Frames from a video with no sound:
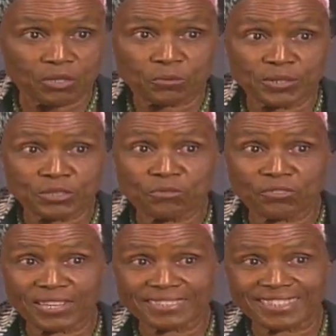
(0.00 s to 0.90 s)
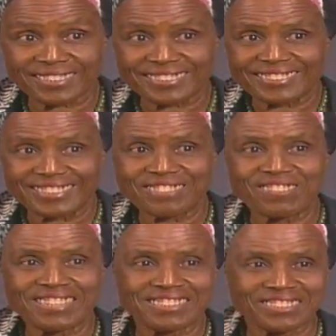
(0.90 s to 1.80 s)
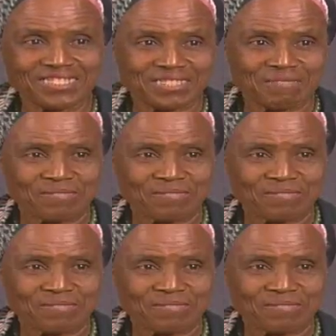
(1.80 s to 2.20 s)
Where do you find that? In relationship.